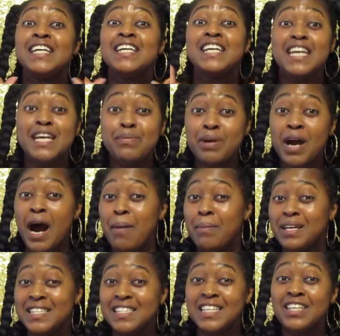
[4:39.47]
Keep
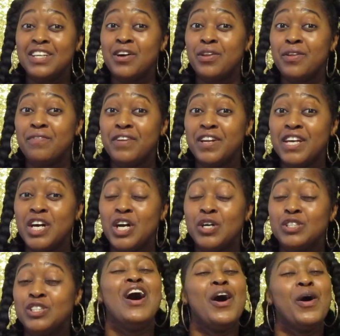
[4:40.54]
commenting on the
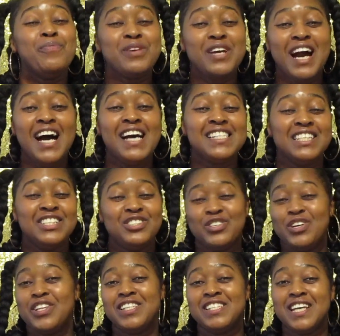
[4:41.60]
videos. Hope you guys
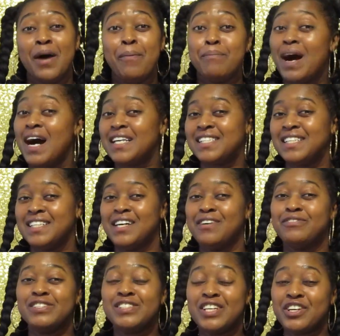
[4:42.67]
enjoy this unboxing of
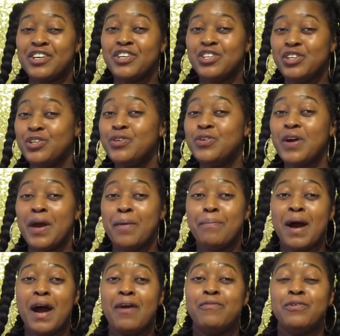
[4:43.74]
Sticker You and
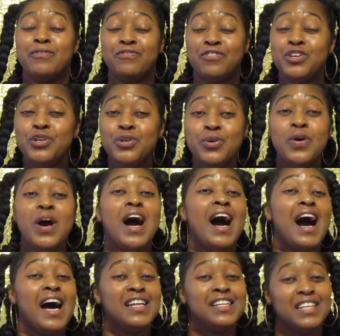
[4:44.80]
my review.
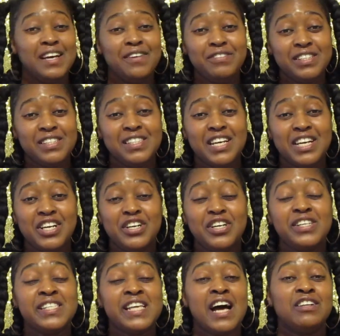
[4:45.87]
I love the
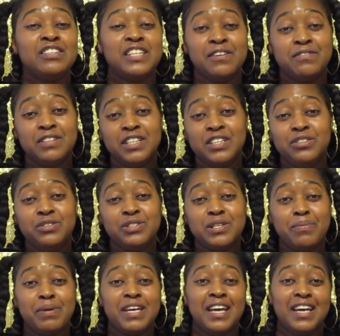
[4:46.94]
stickers. I'll definitely use
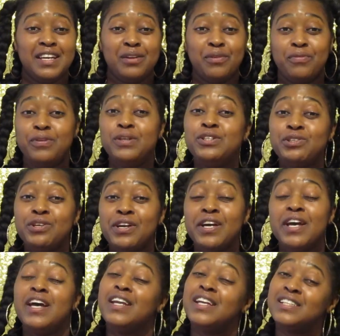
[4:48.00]
them again in the
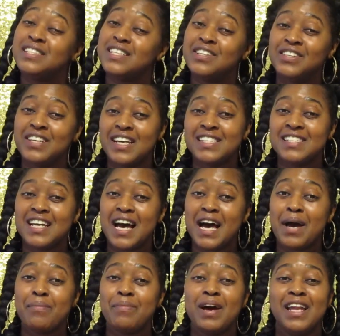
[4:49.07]
future. And until next
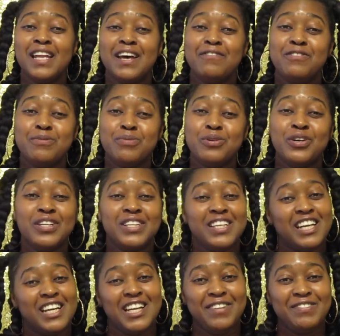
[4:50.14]
time, I love you more
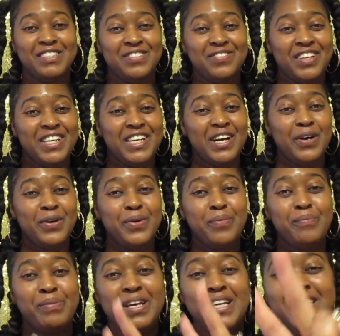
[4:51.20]
than love this video.
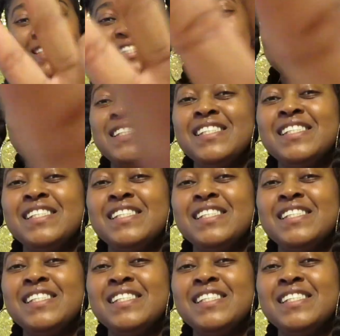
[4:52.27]
Peace.